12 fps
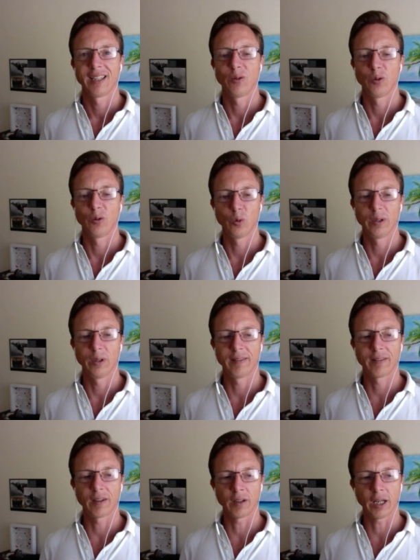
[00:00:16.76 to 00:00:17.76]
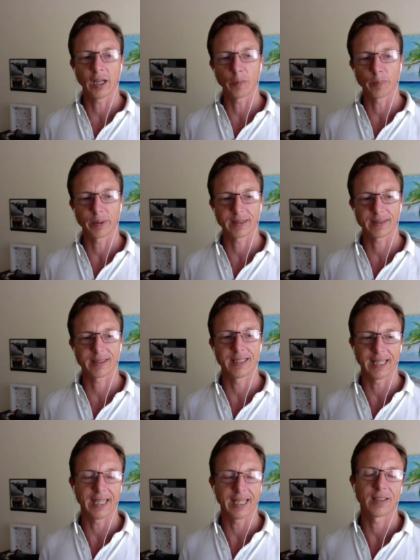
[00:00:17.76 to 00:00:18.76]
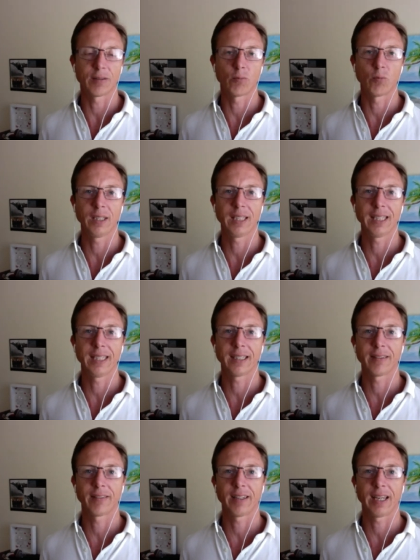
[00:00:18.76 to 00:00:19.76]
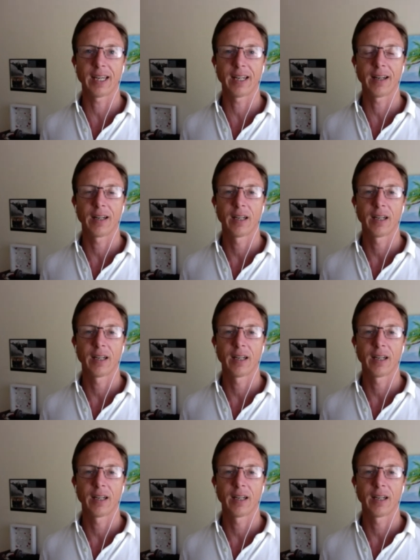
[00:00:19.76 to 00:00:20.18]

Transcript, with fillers: who is going to help us today to really understand